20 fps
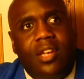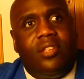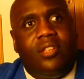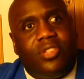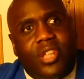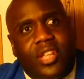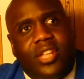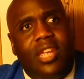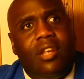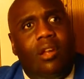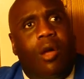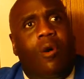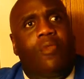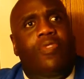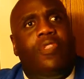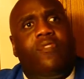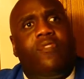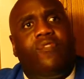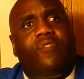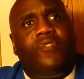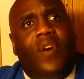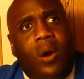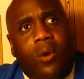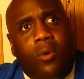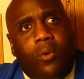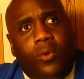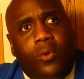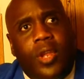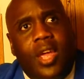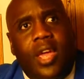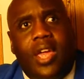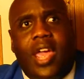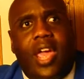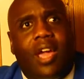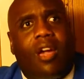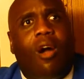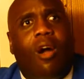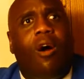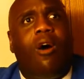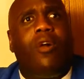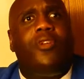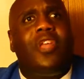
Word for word: to get on the phone and call